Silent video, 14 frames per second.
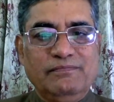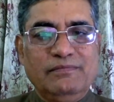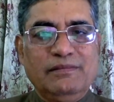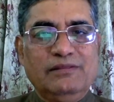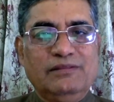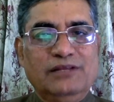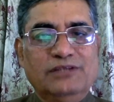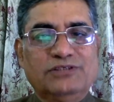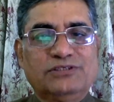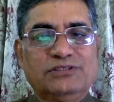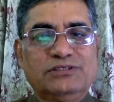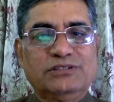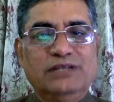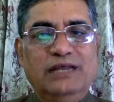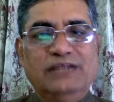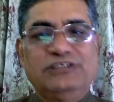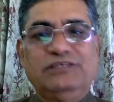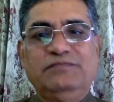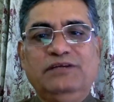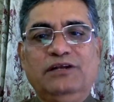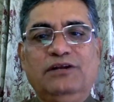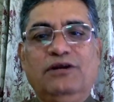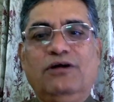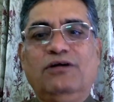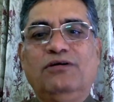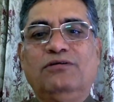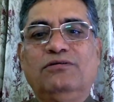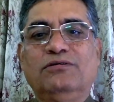Thus, achieving a
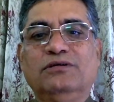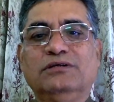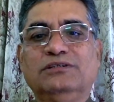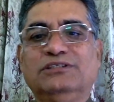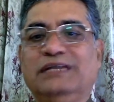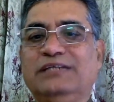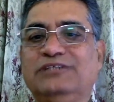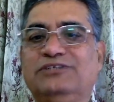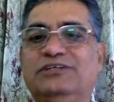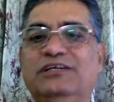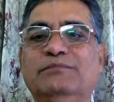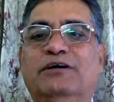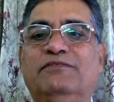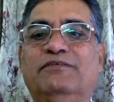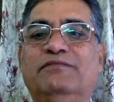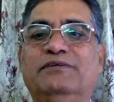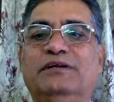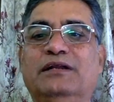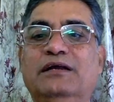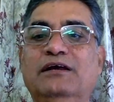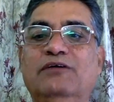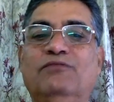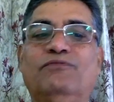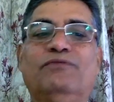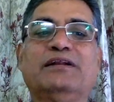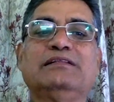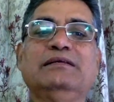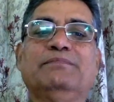long cherished dream of our
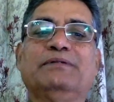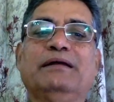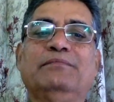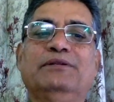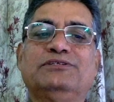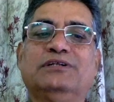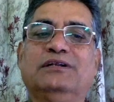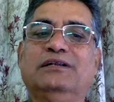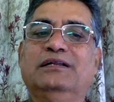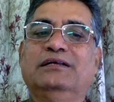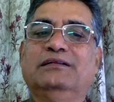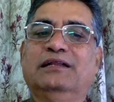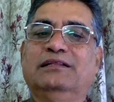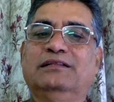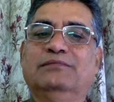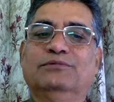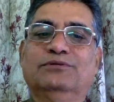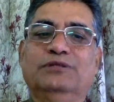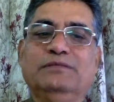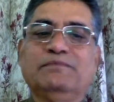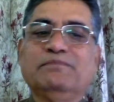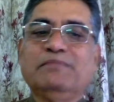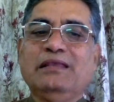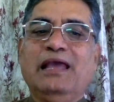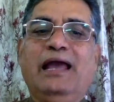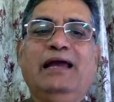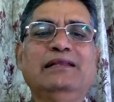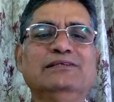worthy Prime Minister Narendra Modi
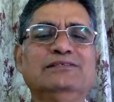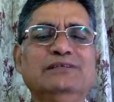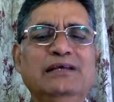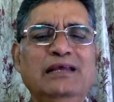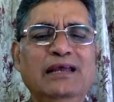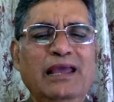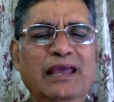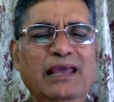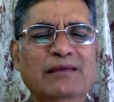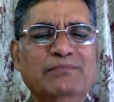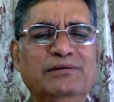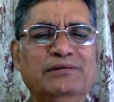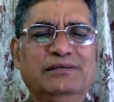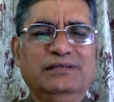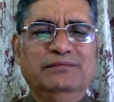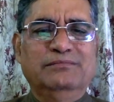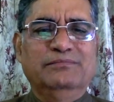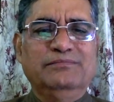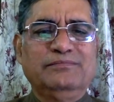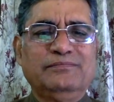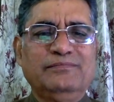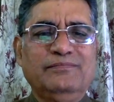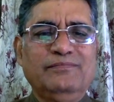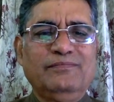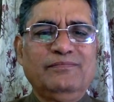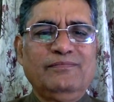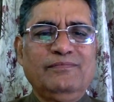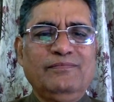and his able team,
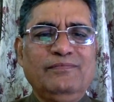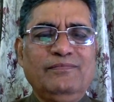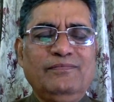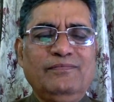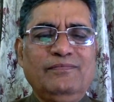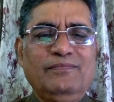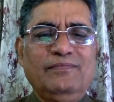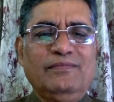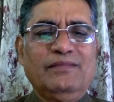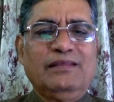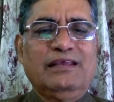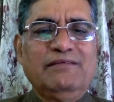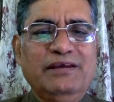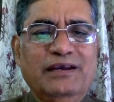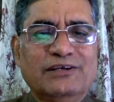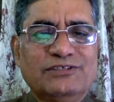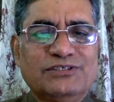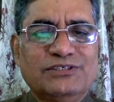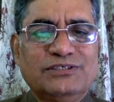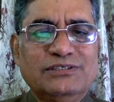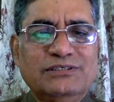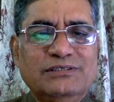giving us